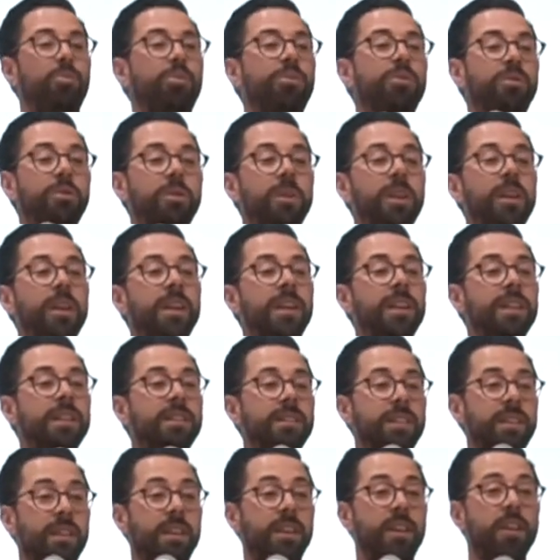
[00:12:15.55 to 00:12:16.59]

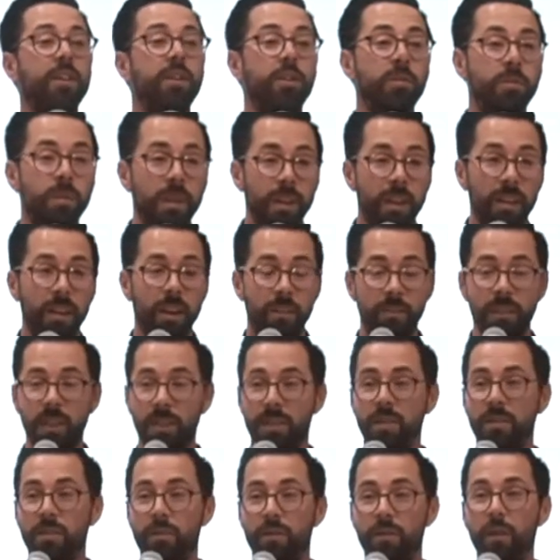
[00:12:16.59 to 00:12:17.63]
please heal me of
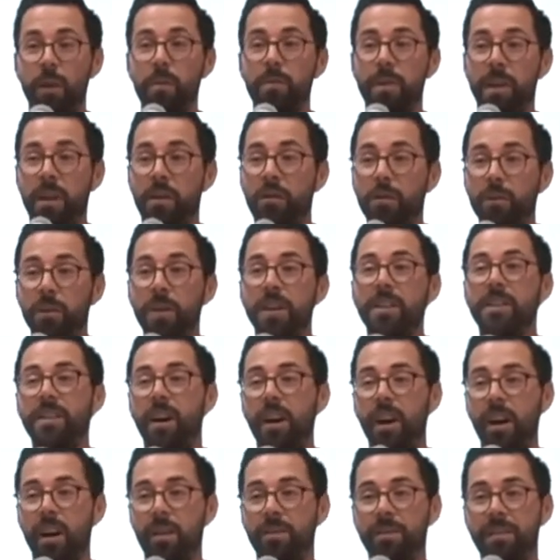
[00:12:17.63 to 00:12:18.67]
this infirmity. Three
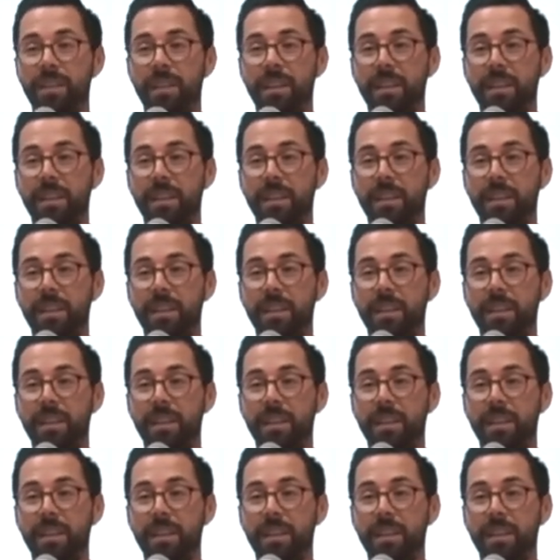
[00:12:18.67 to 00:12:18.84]
times.